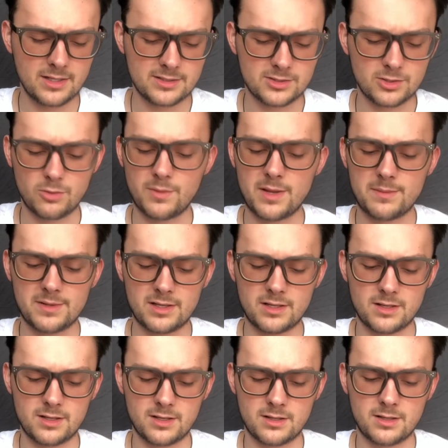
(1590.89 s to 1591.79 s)
So
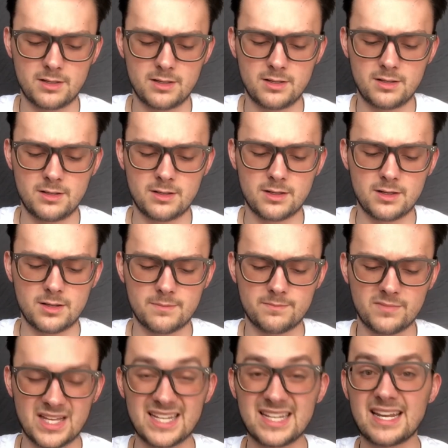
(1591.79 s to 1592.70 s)
maybe
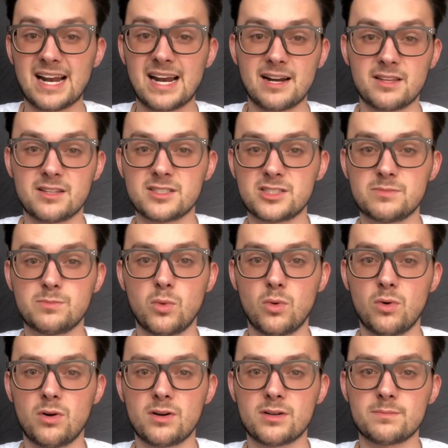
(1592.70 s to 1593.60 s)
they get out of the
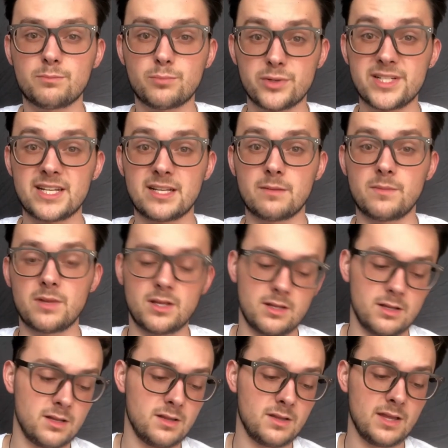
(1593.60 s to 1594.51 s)
spore
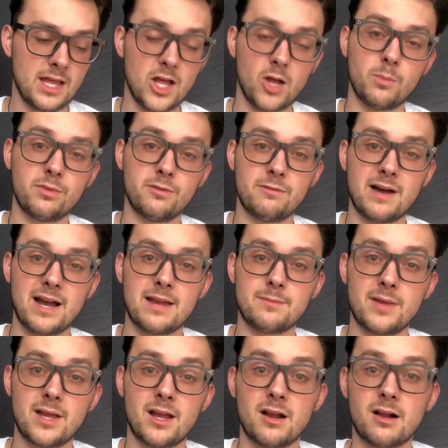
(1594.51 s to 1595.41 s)
predicament, help the
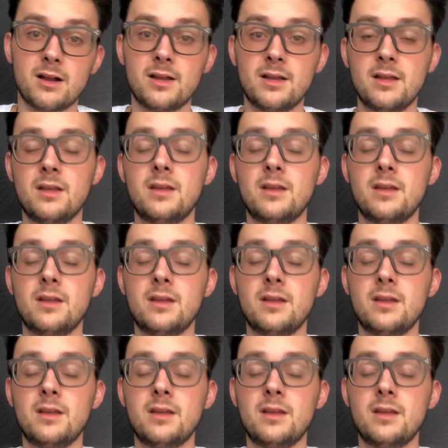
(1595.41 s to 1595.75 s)
Vine Mare.